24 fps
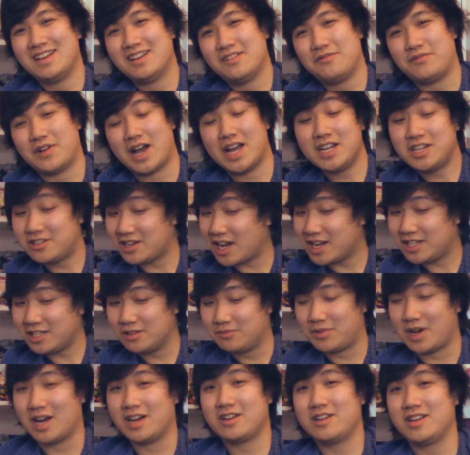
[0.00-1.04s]
Find your ideal
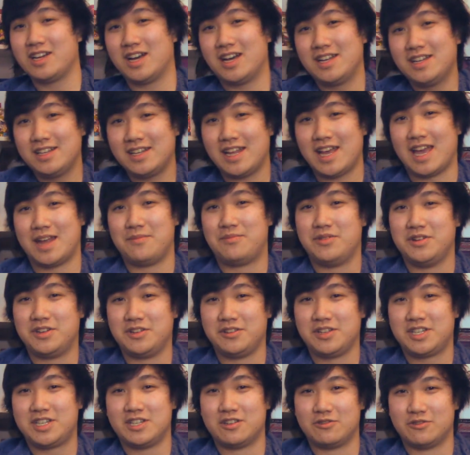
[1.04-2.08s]
Bakugan and
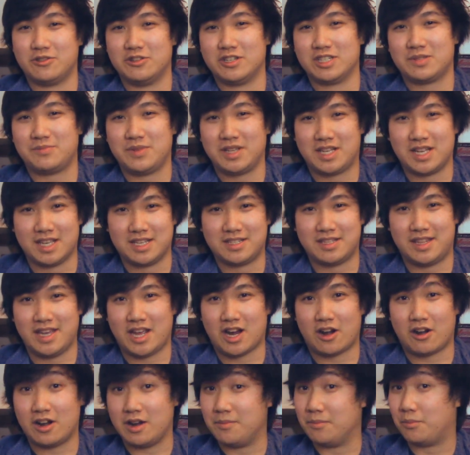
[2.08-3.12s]
produce your rolls because they
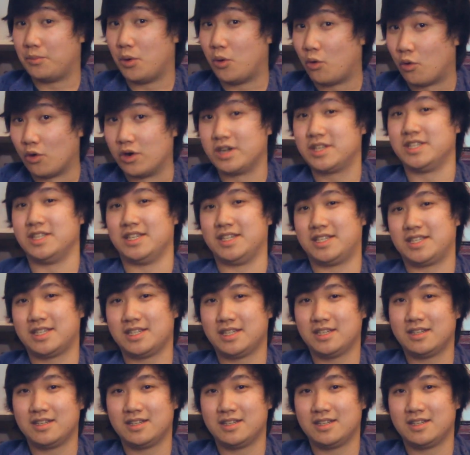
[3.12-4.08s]
are important.